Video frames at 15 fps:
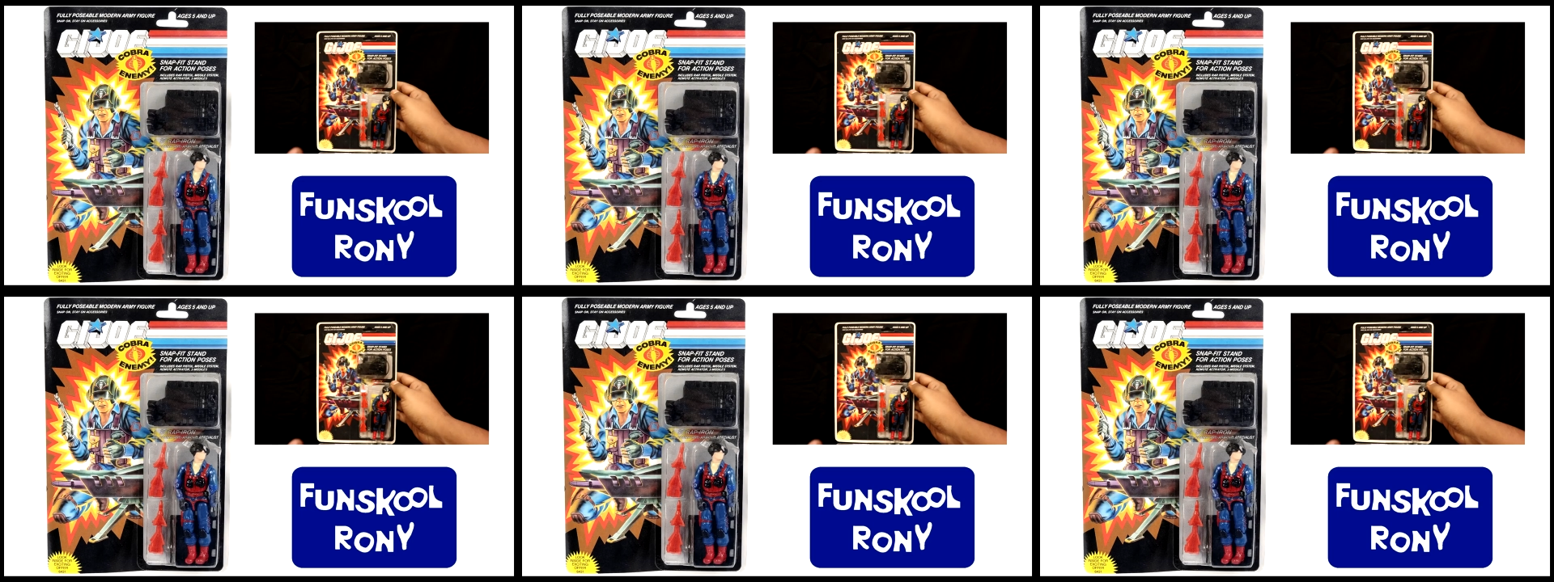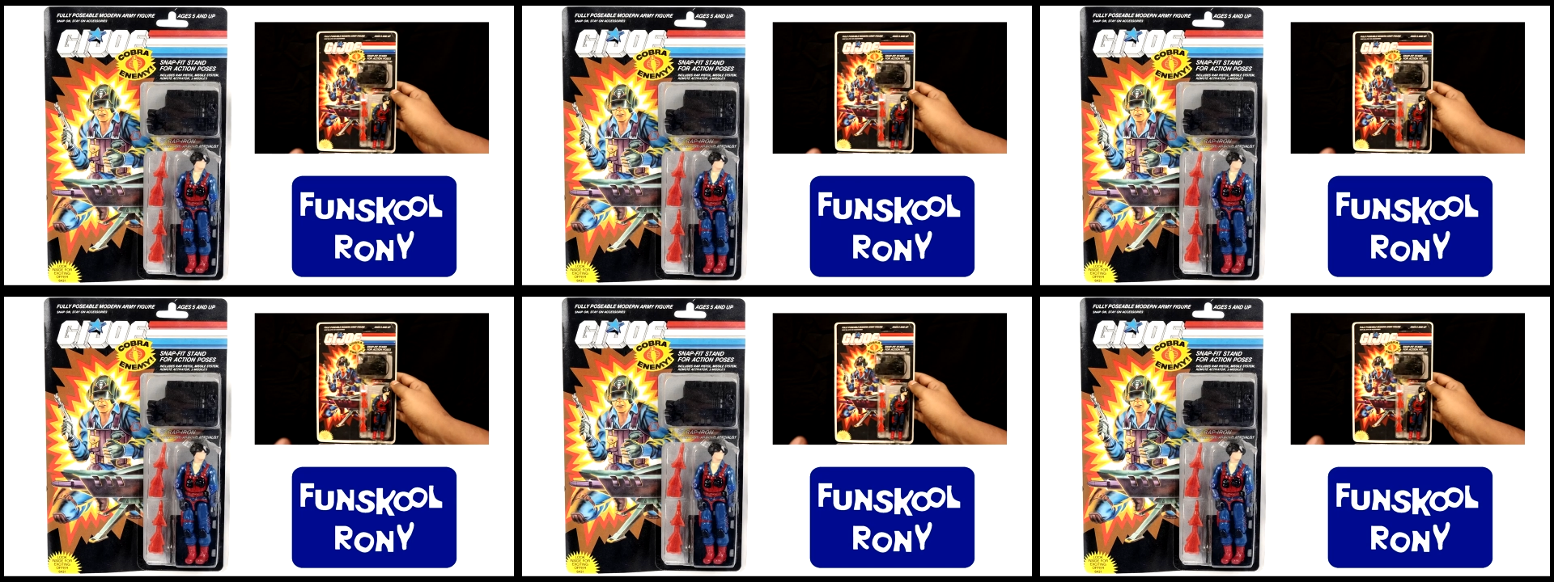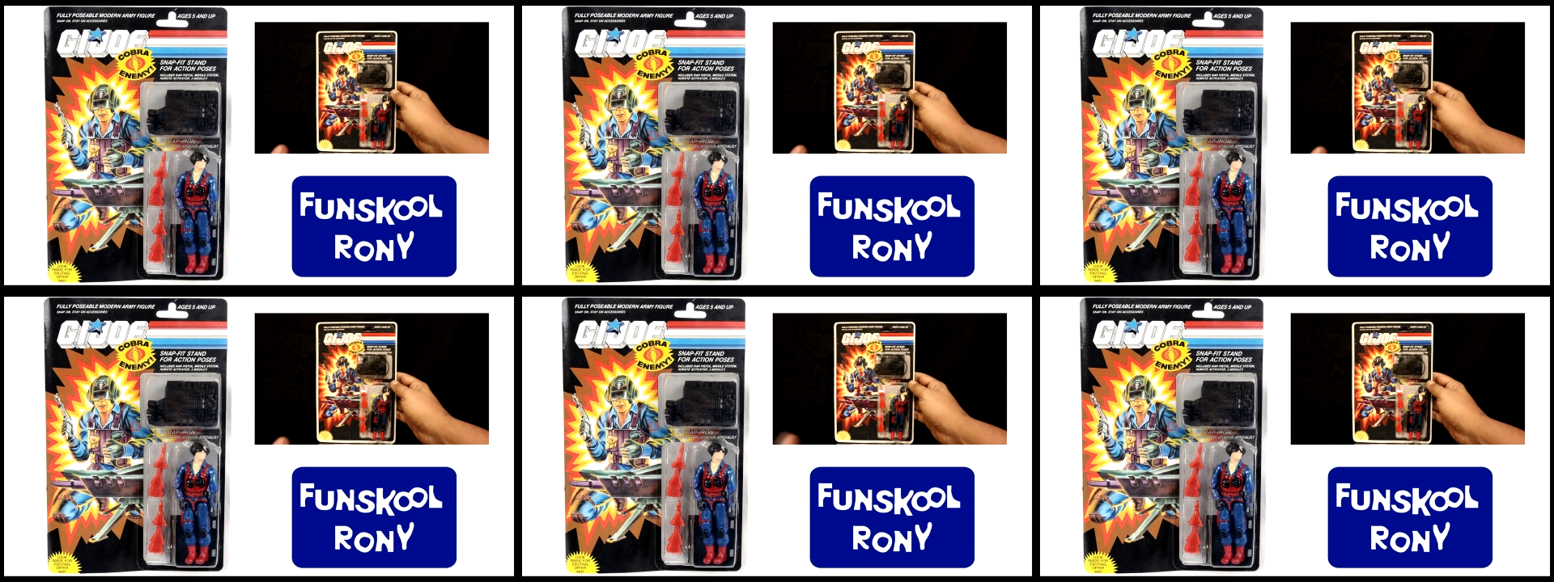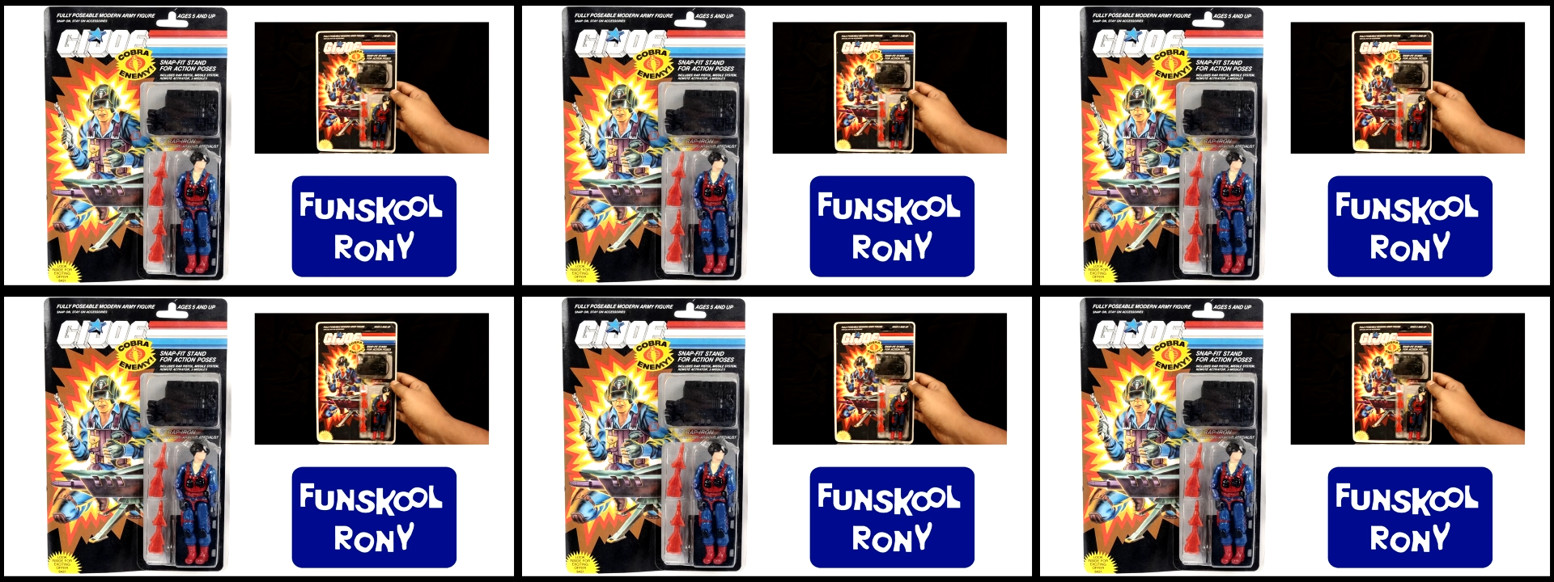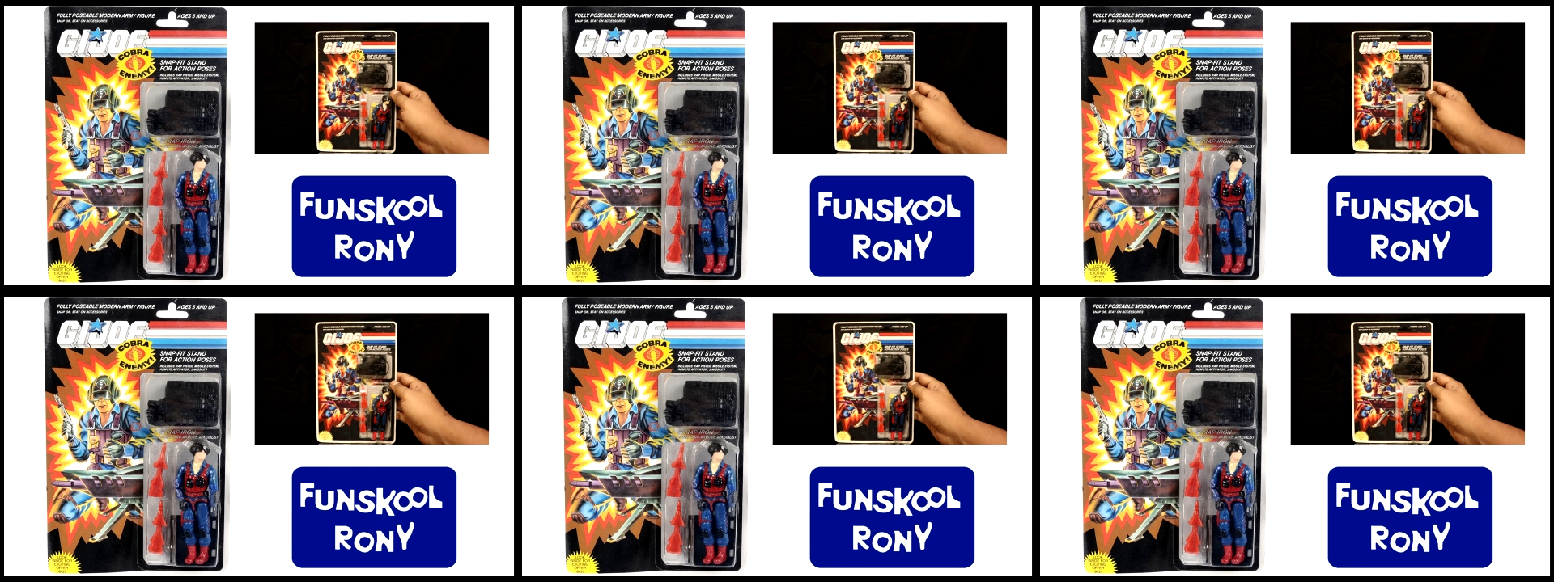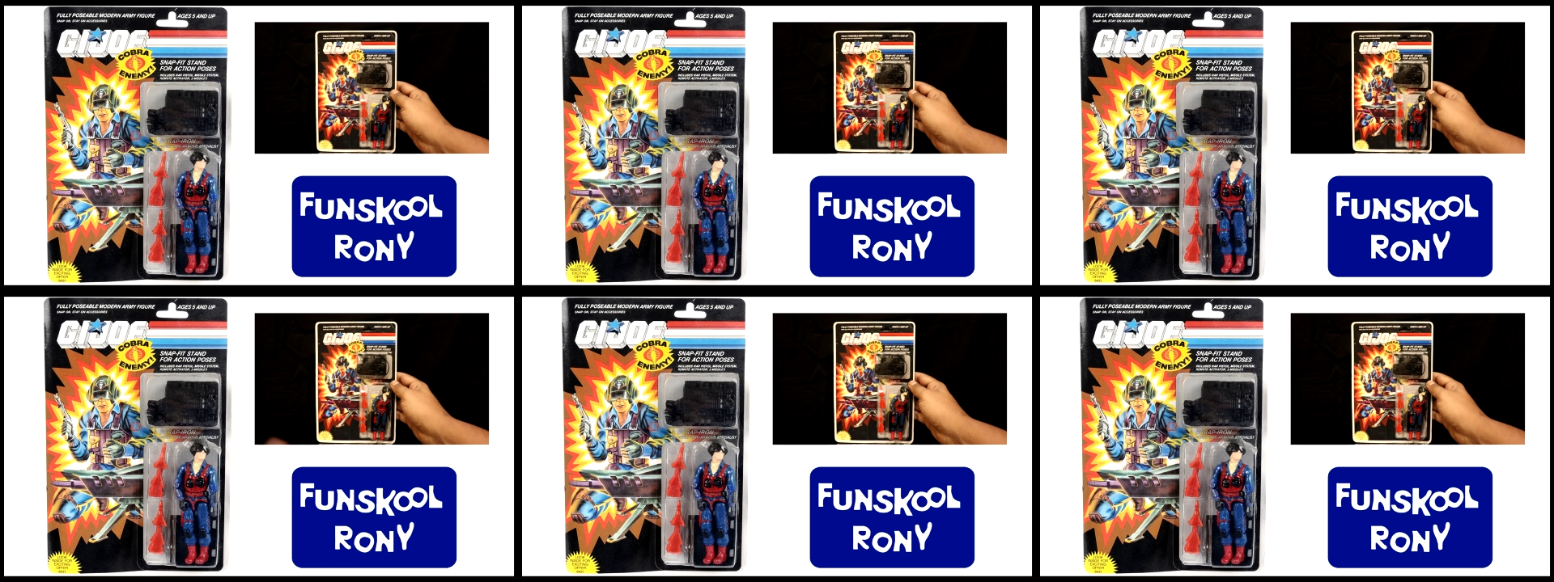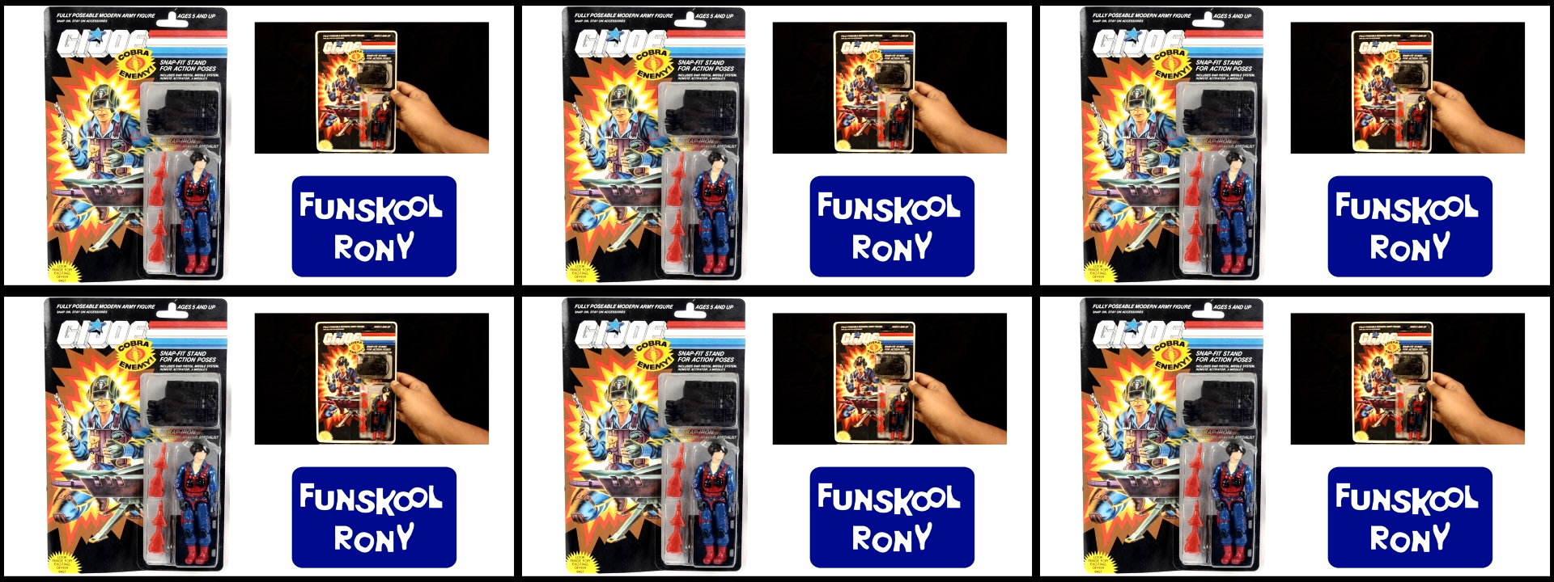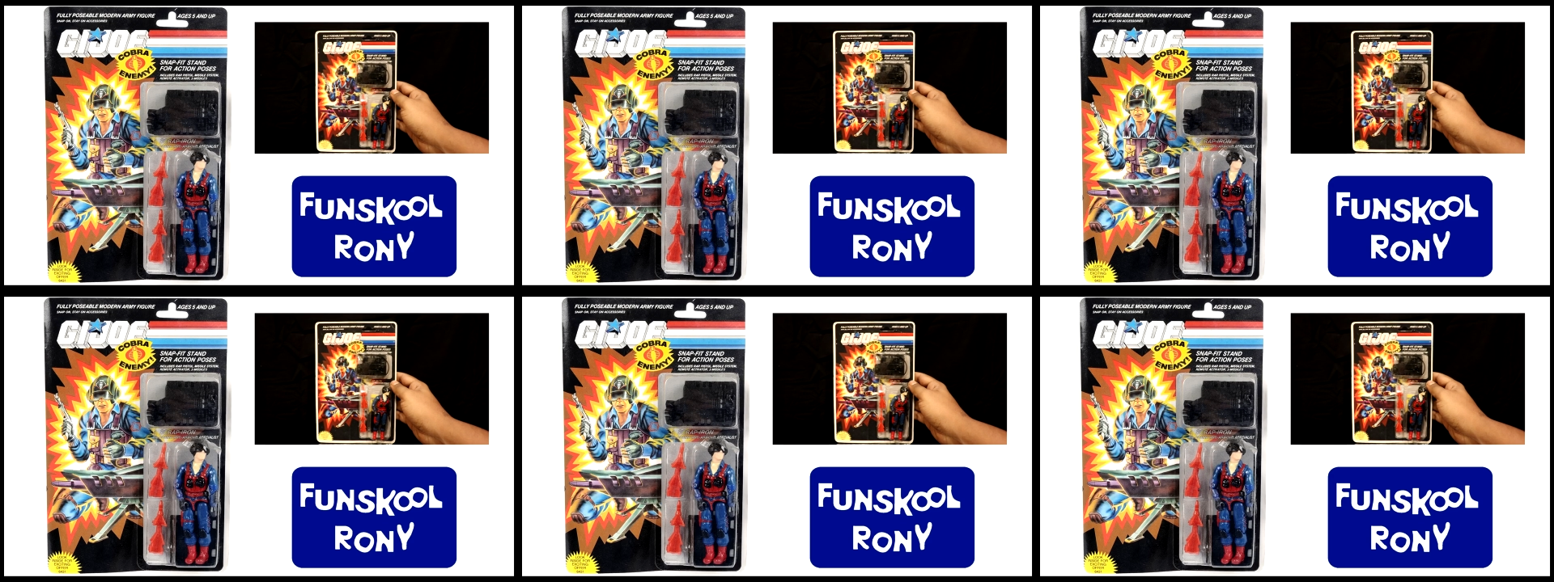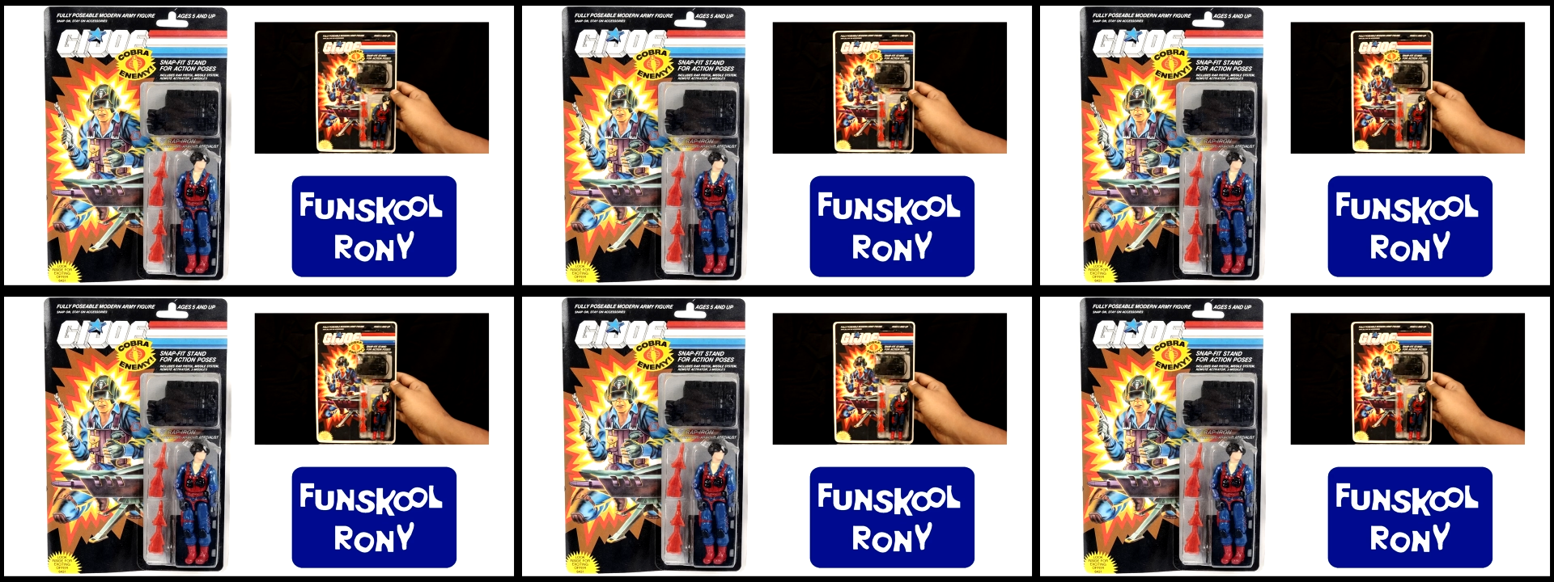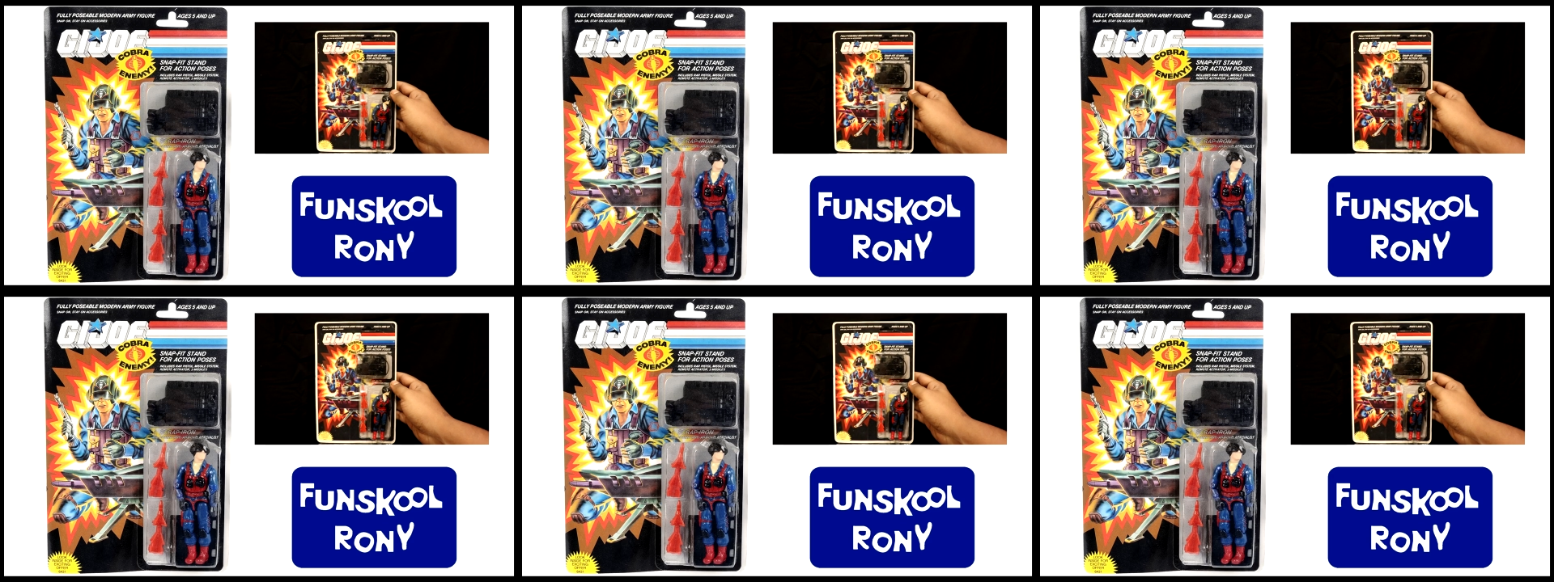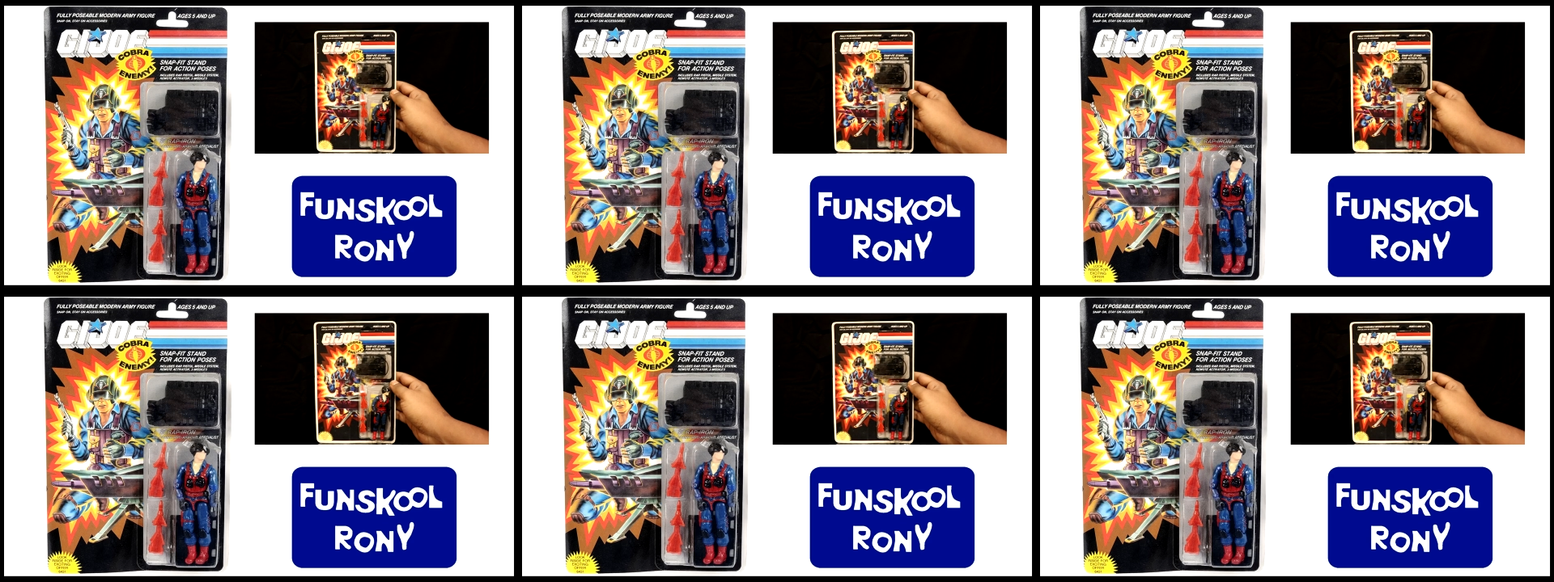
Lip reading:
(no speaker visible)